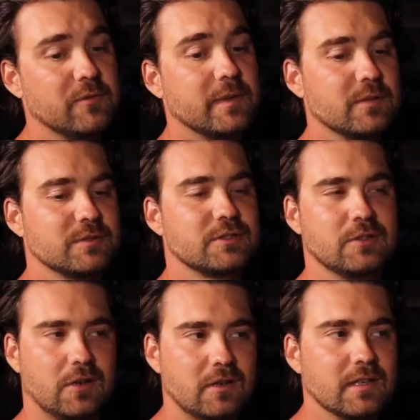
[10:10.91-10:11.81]
Everybody was
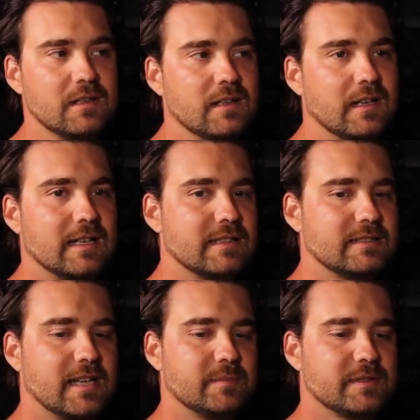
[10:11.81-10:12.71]
gone
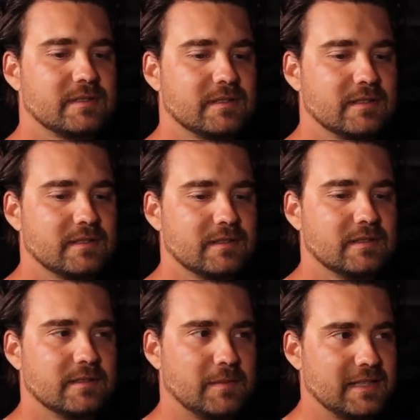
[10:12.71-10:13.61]
except
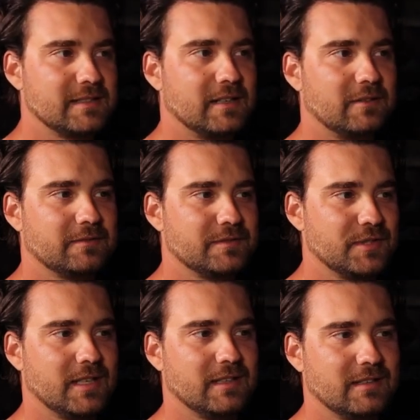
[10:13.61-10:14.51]
myself,
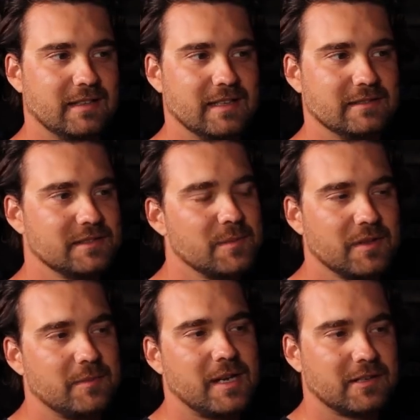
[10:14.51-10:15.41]
Jake, and some
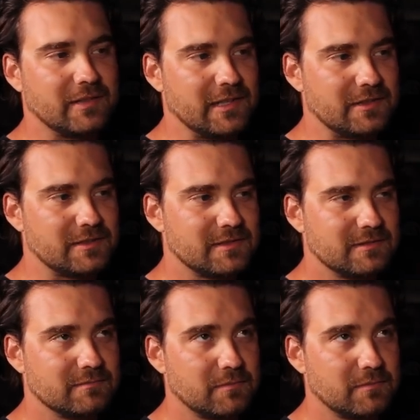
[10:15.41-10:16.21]
of the moderators.